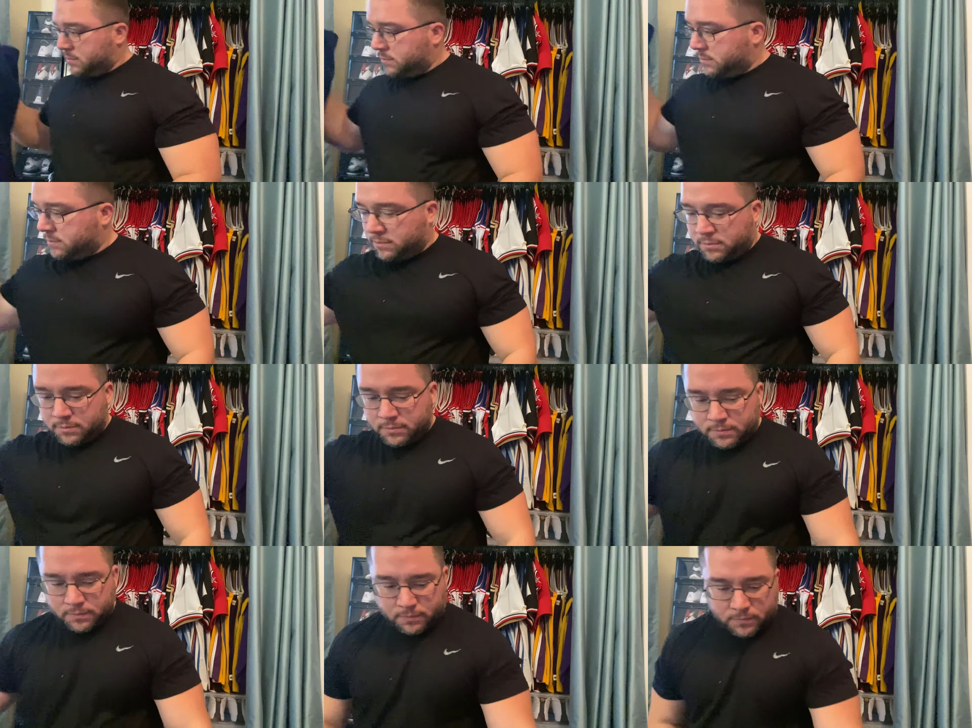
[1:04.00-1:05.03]

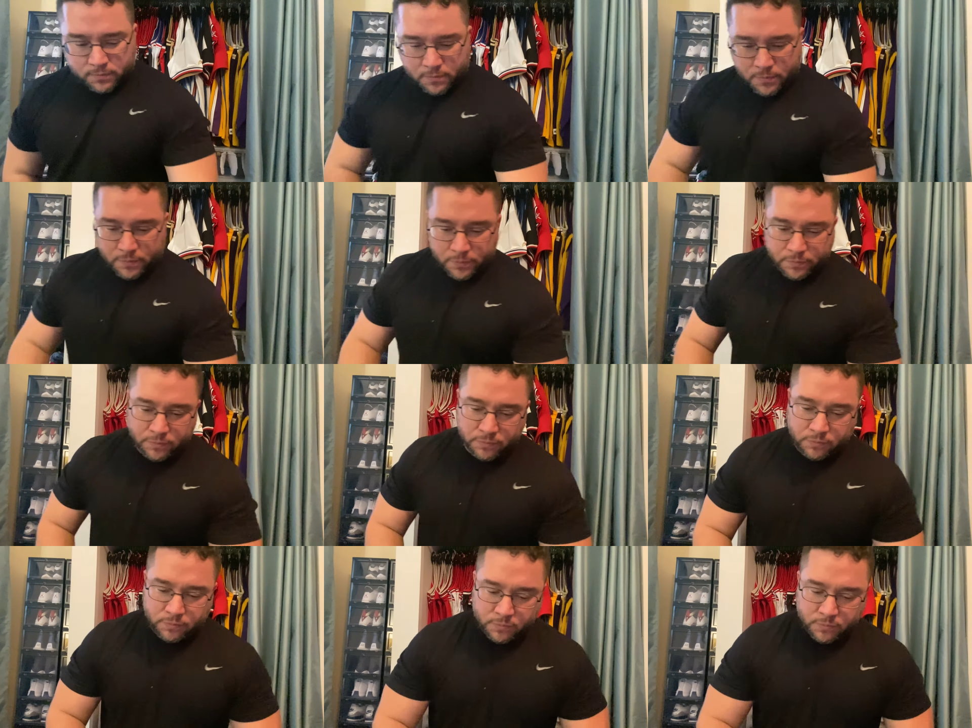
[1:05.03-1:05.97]
[no speech]